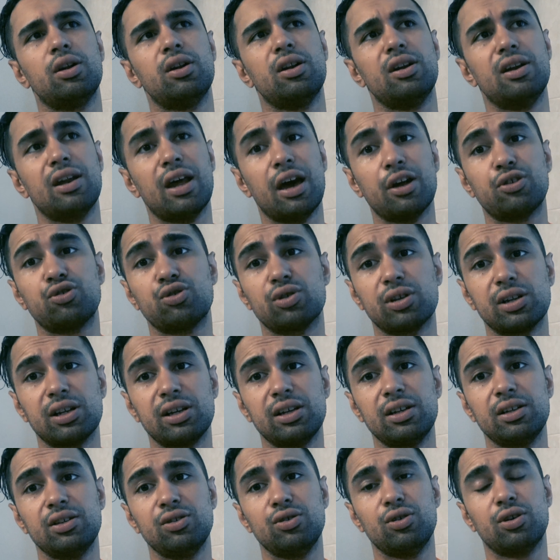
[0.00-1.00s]
naturally
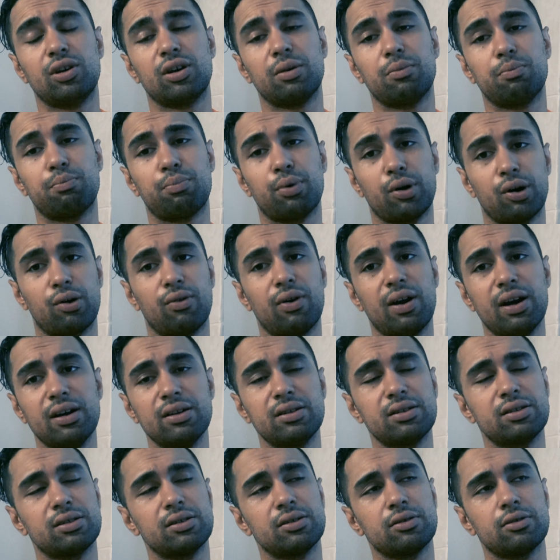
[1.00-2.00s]
you can
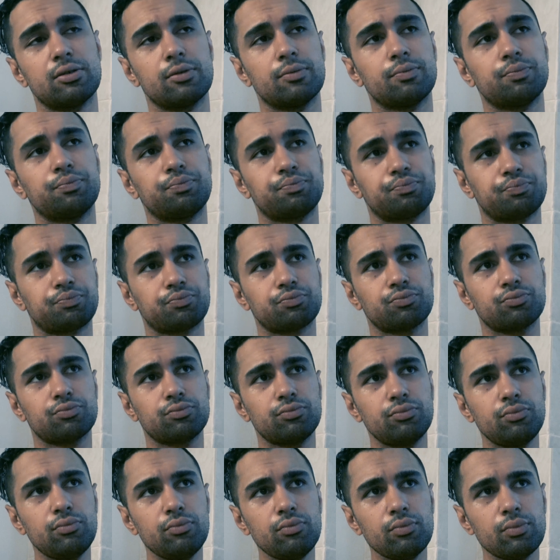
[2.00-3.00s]
progress.
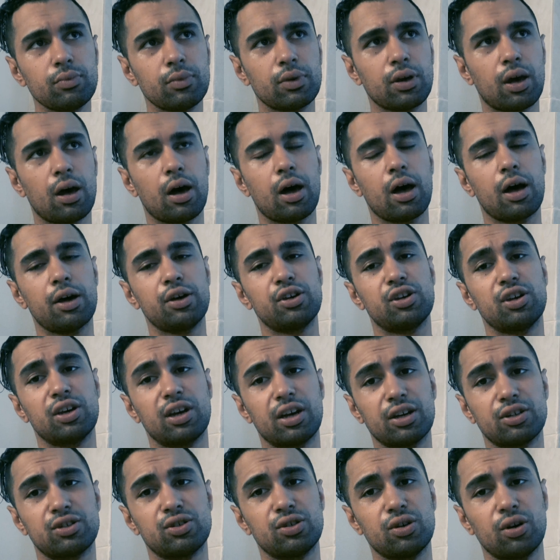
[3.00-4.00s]
You can
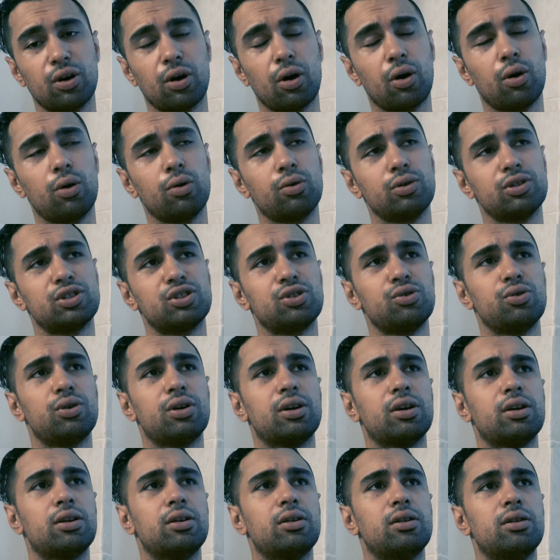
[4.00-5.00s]
get to your goals. You
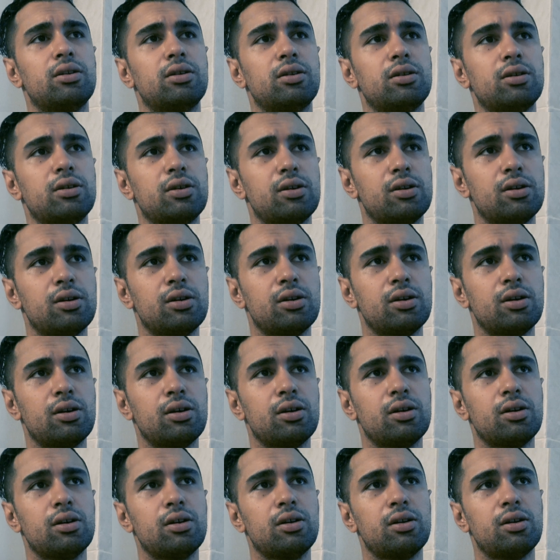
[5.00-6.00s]
can
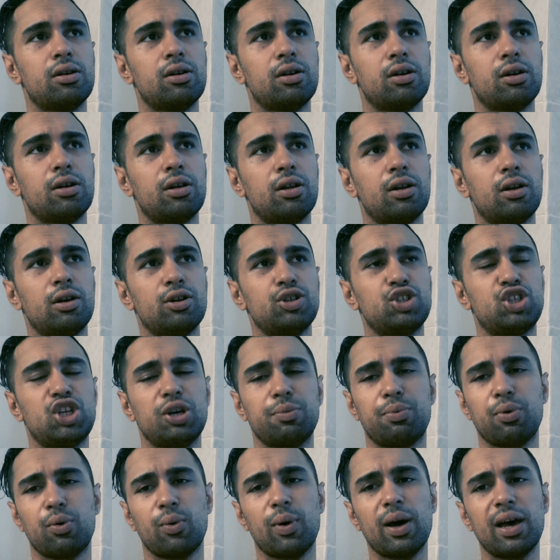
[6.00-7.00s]

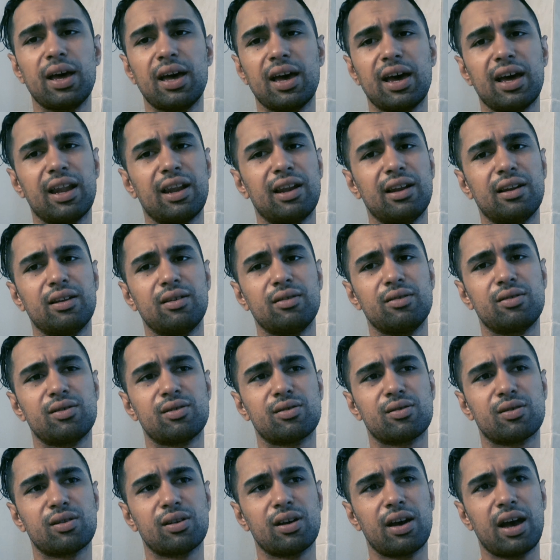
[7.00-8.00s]
chip away and
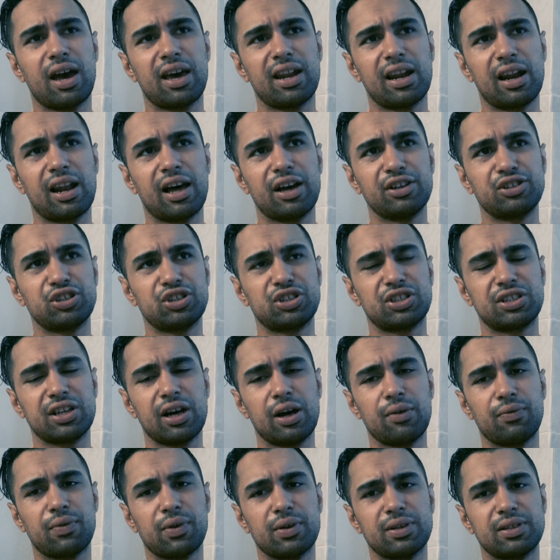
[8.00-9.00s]
analyze
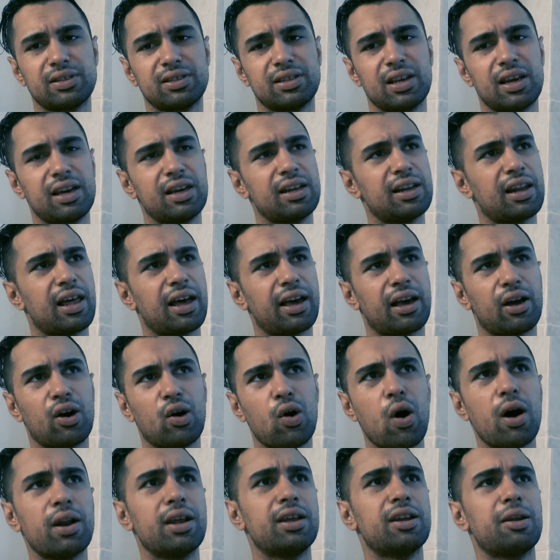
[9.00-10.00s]
yourself and say
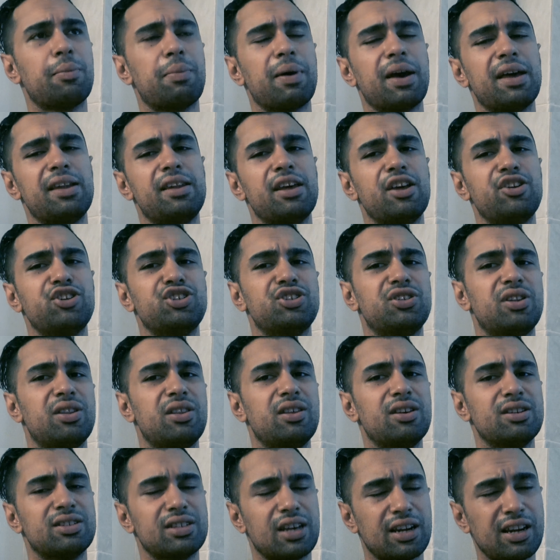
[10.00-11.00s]
I need to pay attention to
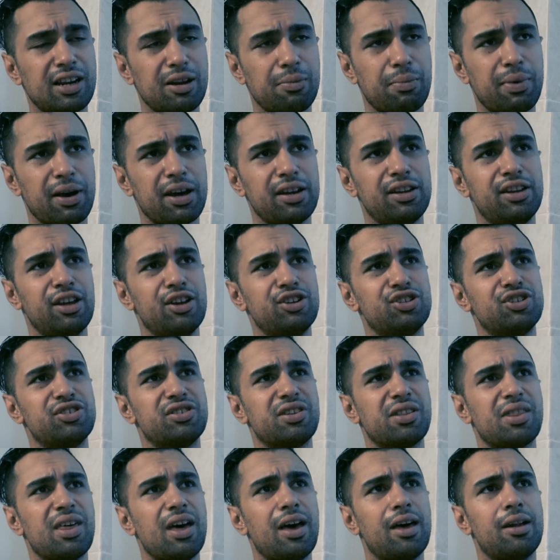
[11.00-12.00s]
this, I need to pay attention
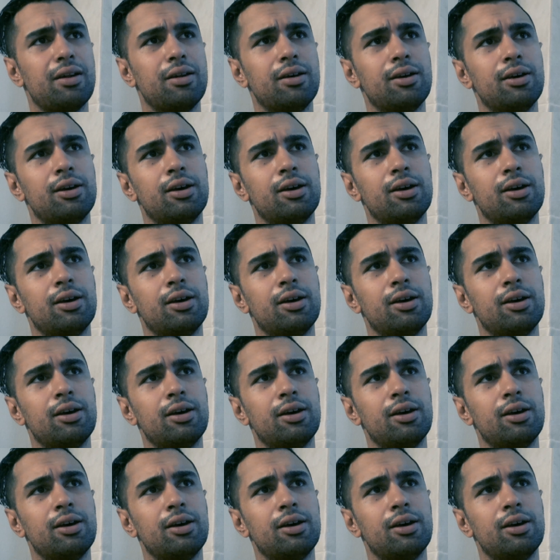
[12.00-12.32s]
to that,